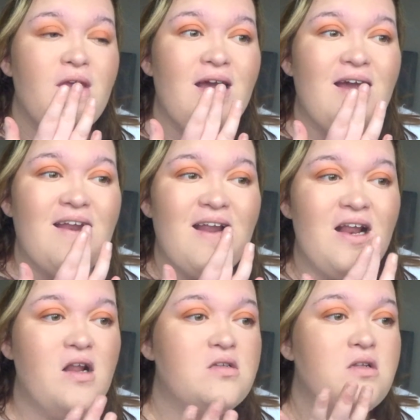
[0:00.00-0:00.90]
and
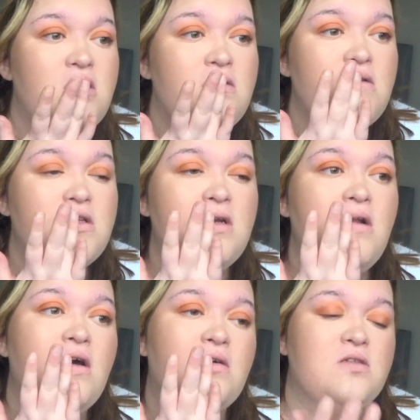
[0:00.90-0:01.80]
it looks too
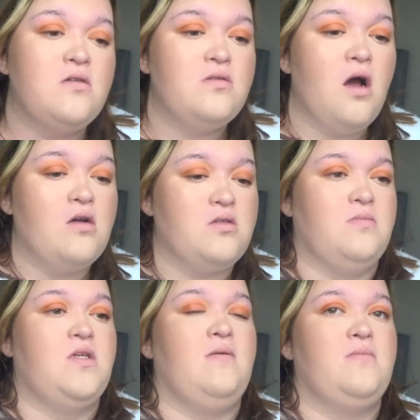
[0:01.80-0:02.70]
light or too dark
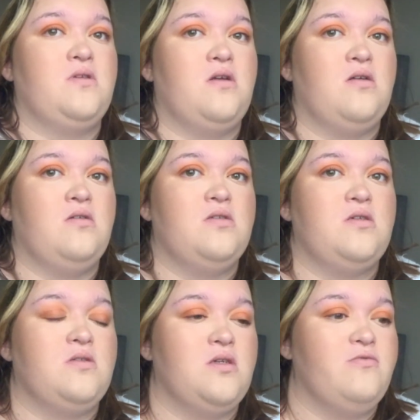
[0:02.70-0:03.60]
sometimes. I can't
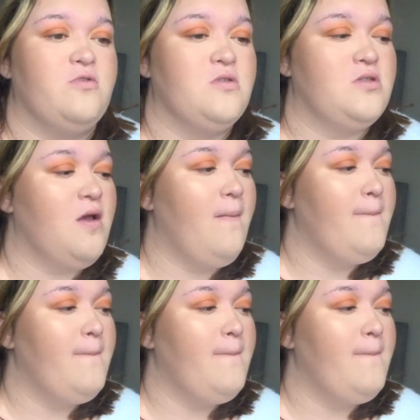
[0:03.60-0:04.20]
tell the difference.